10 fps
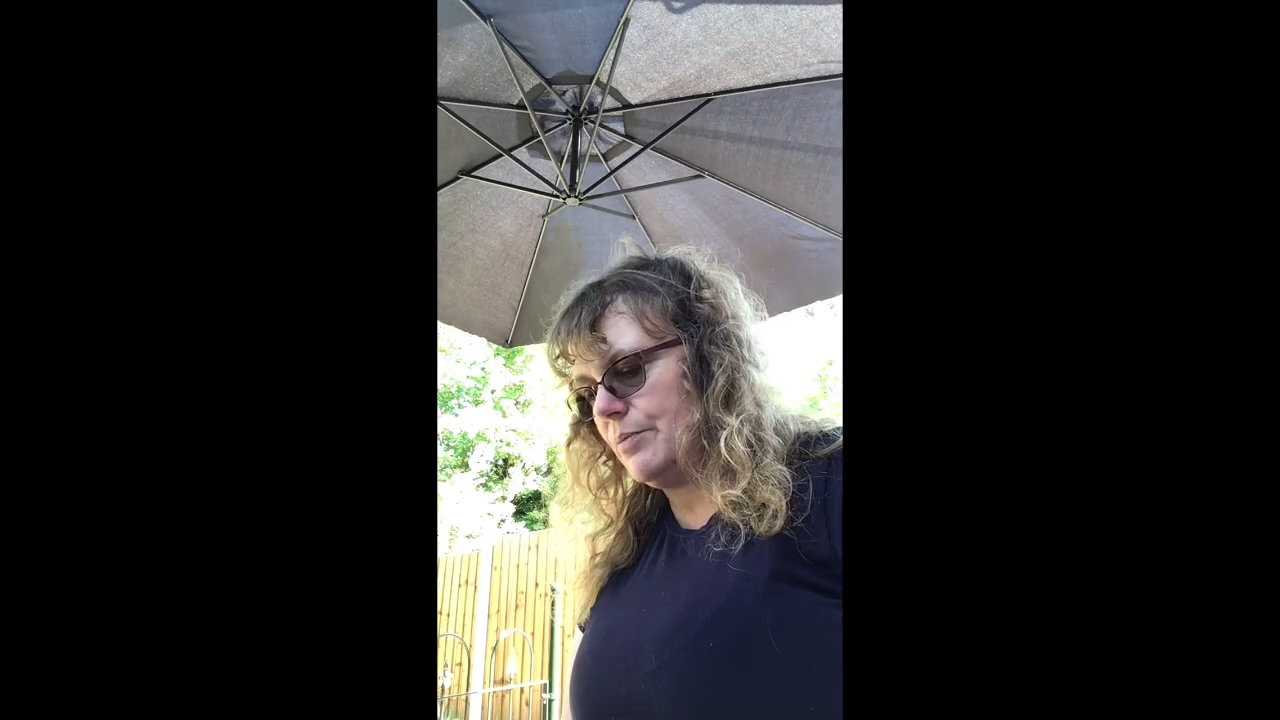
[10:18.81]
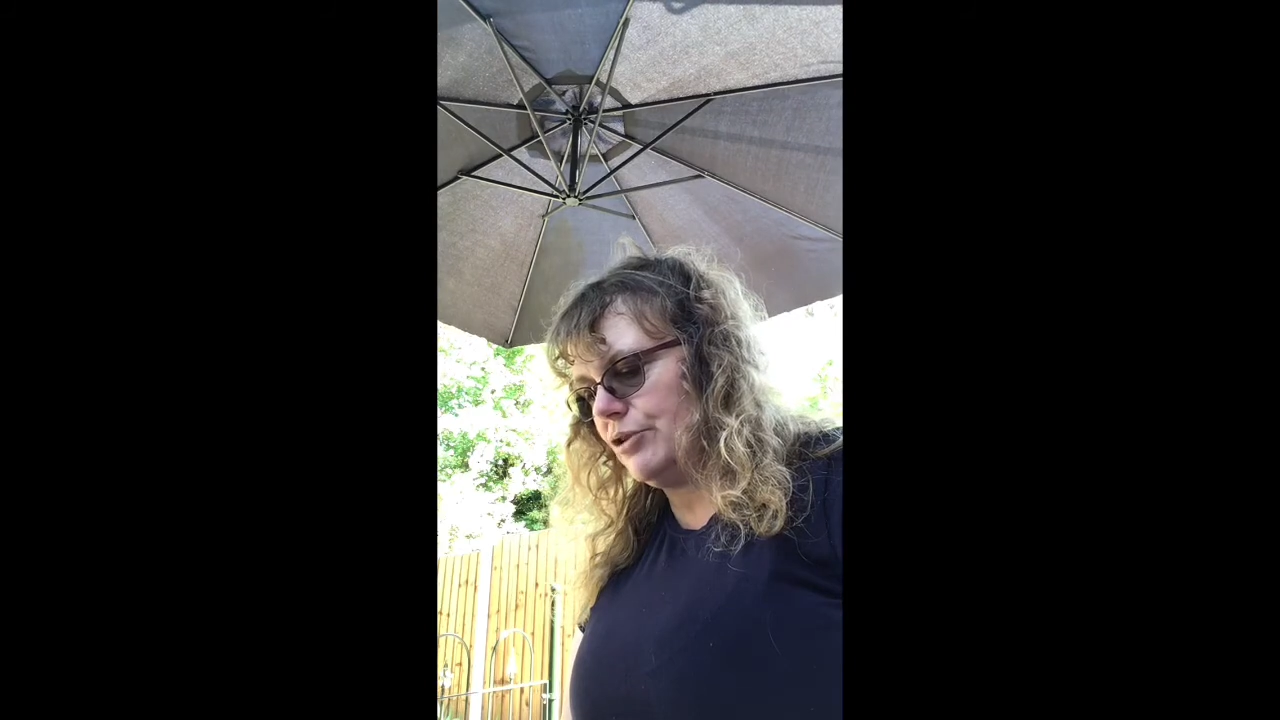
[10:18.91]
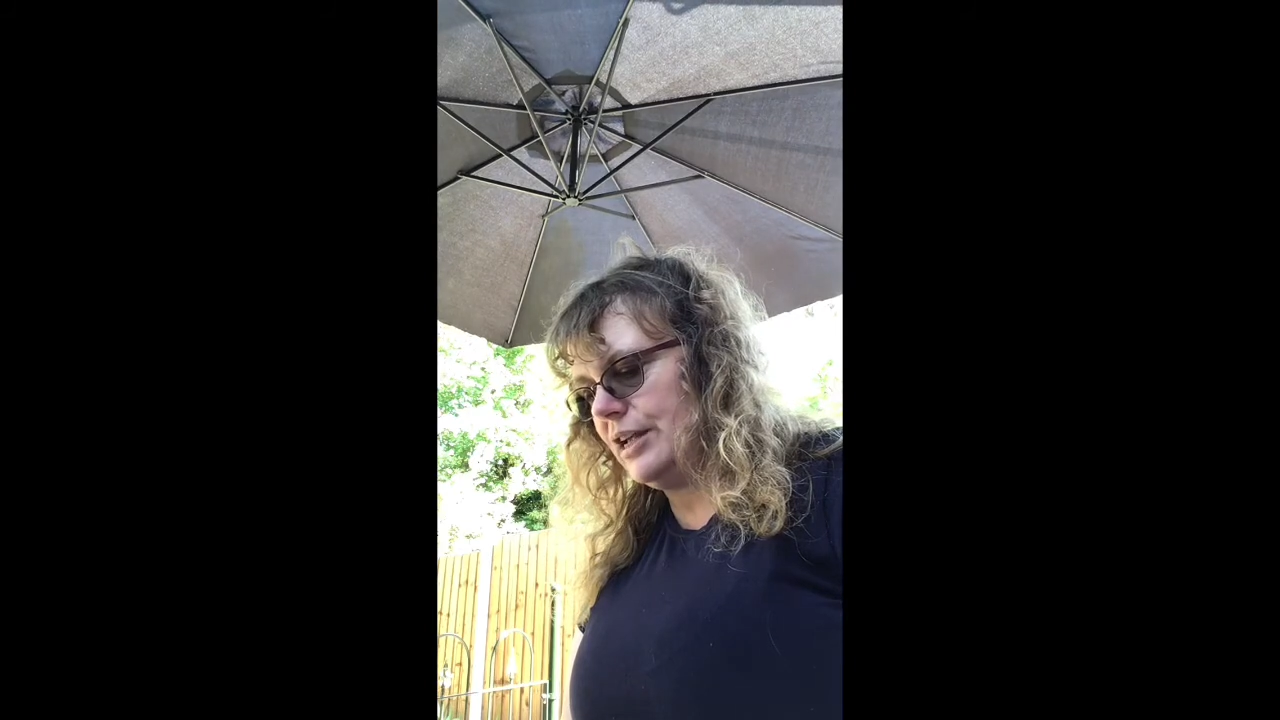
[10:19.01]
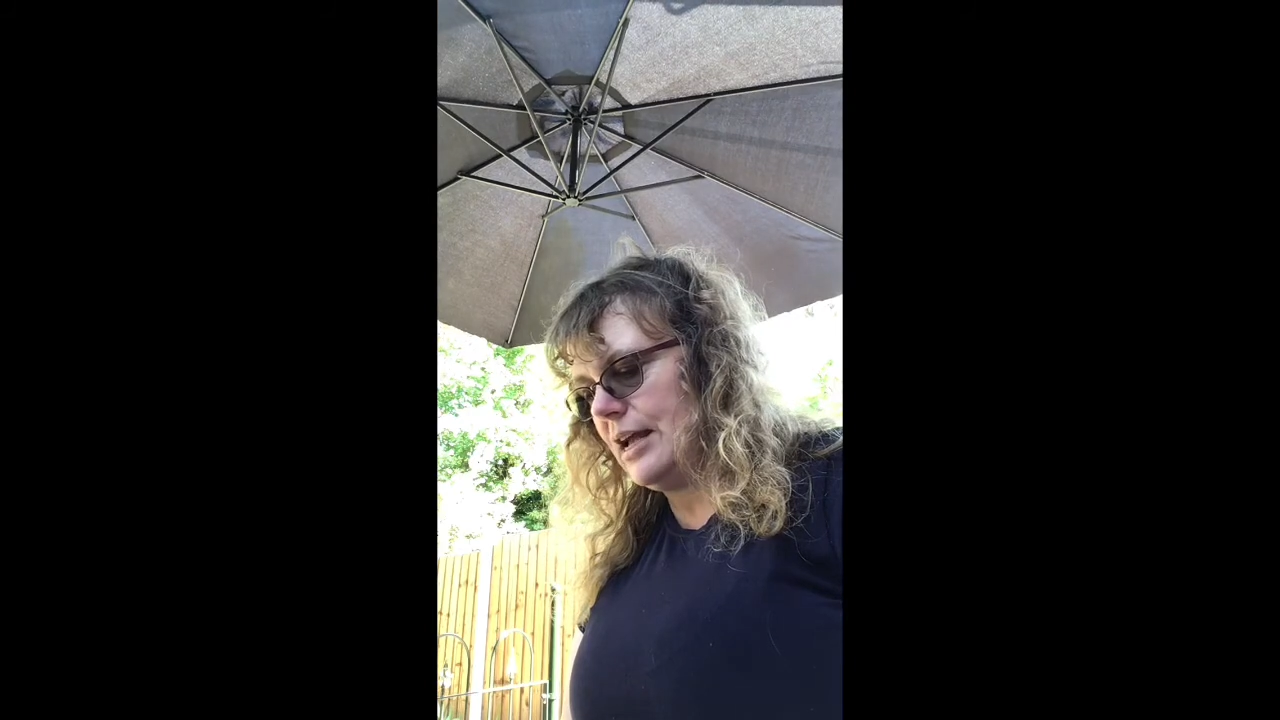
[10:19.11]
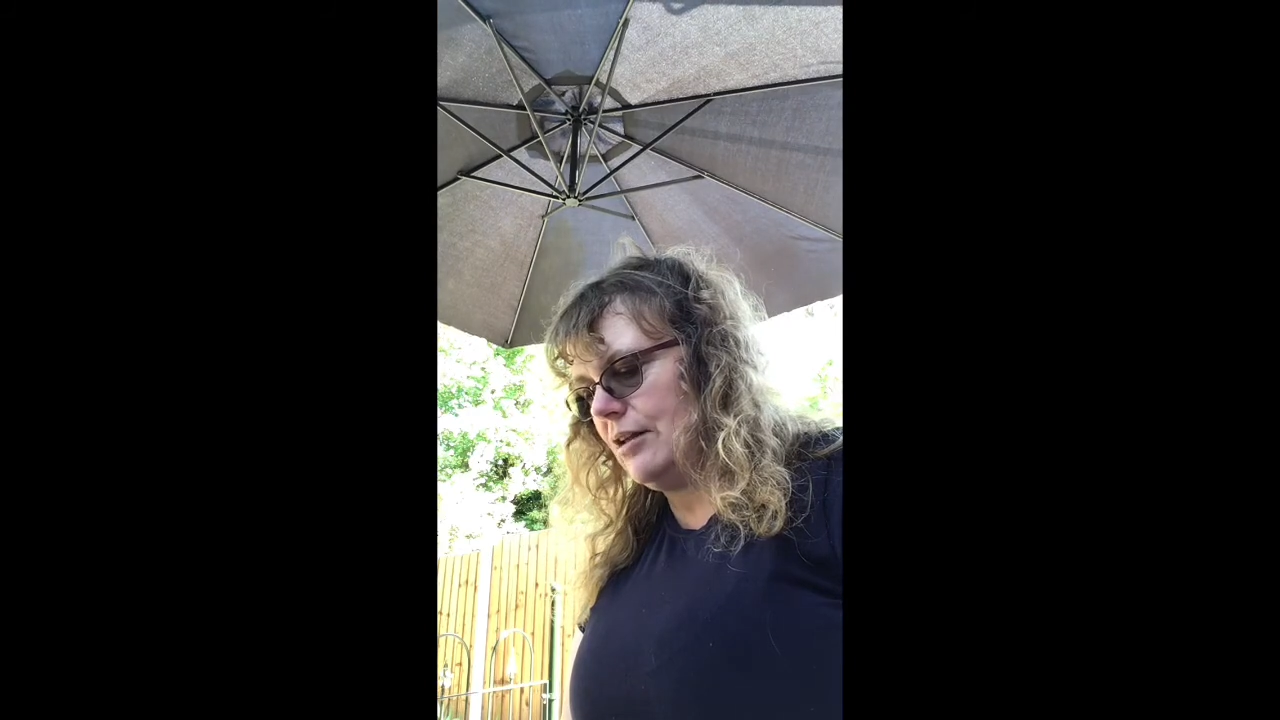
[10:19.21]

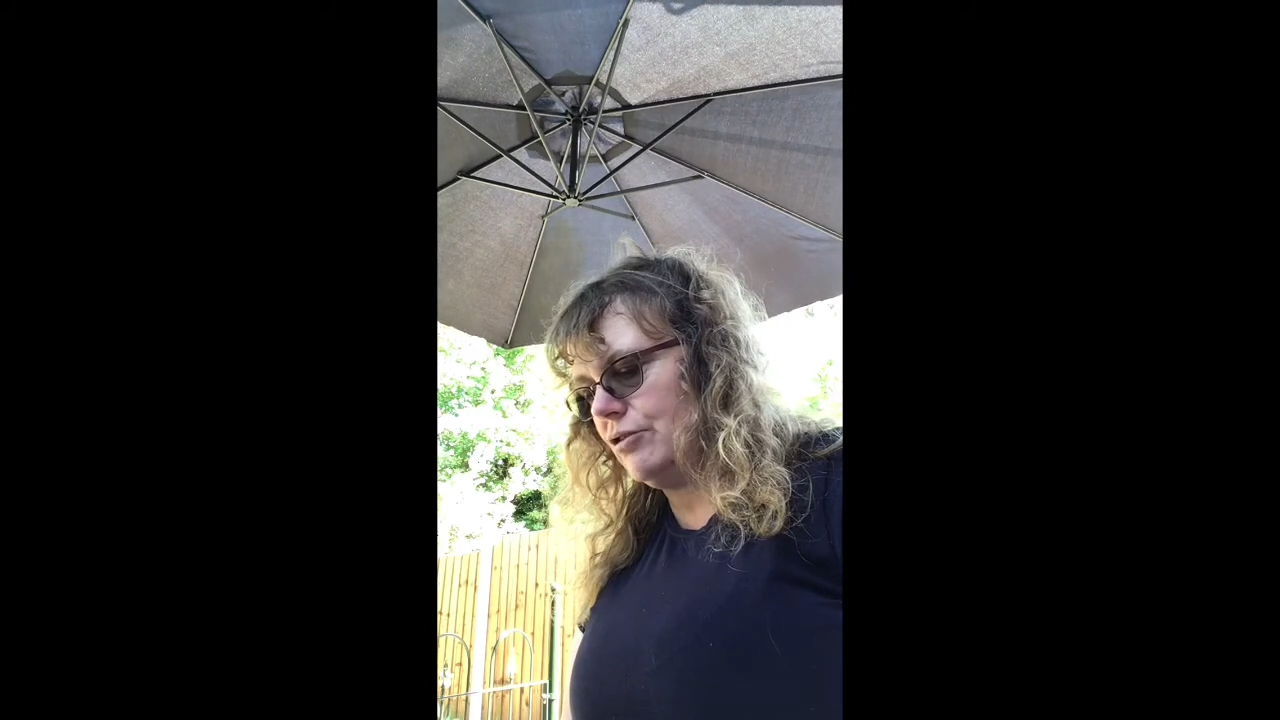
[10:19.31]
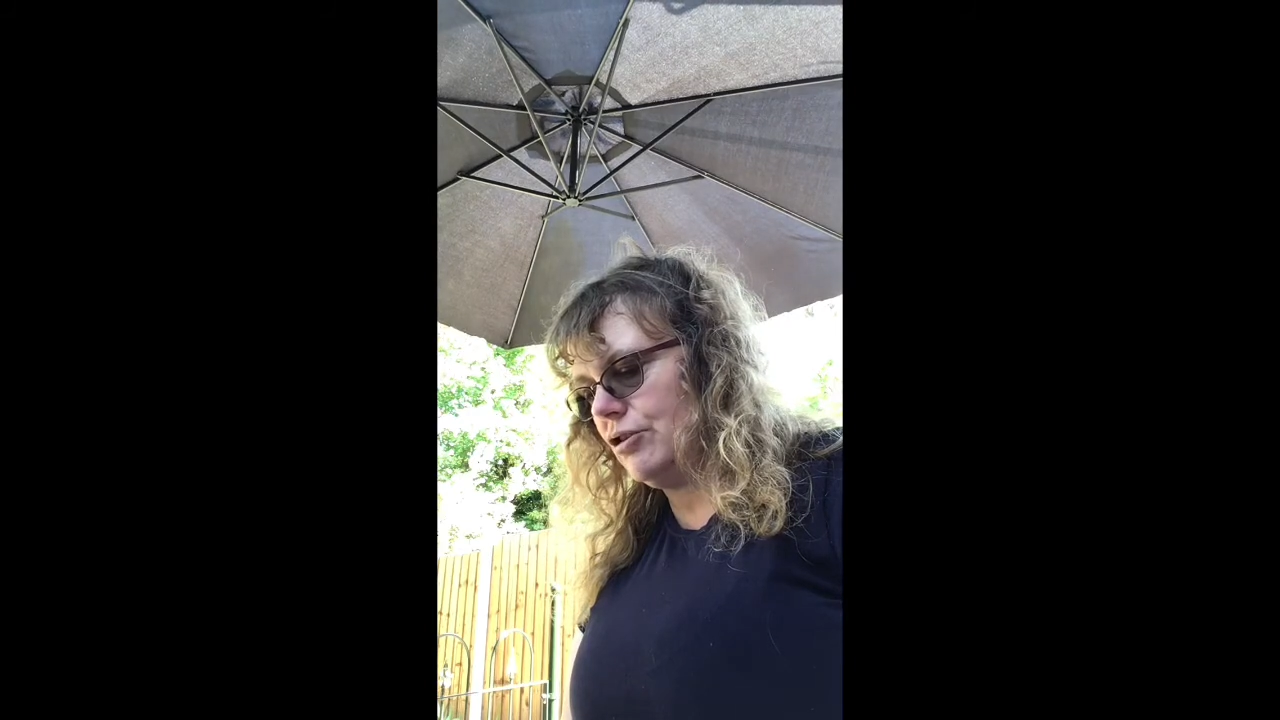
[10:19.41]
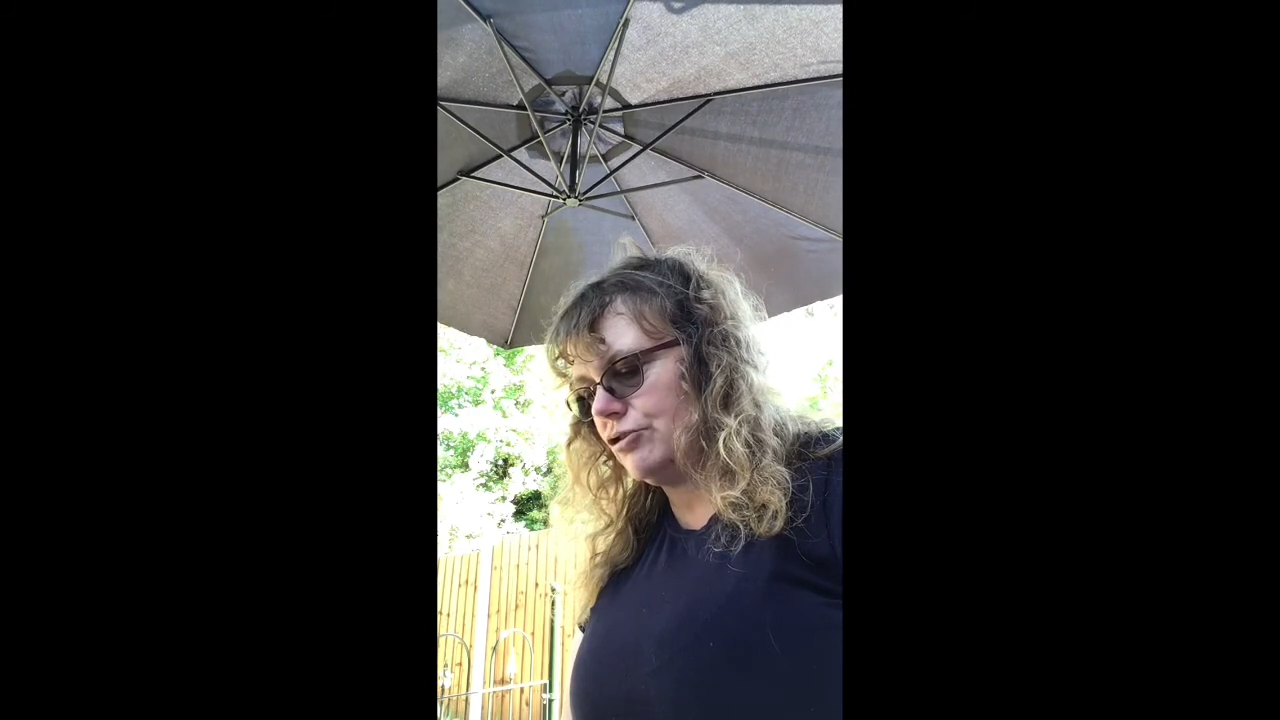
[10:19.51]
on a yellow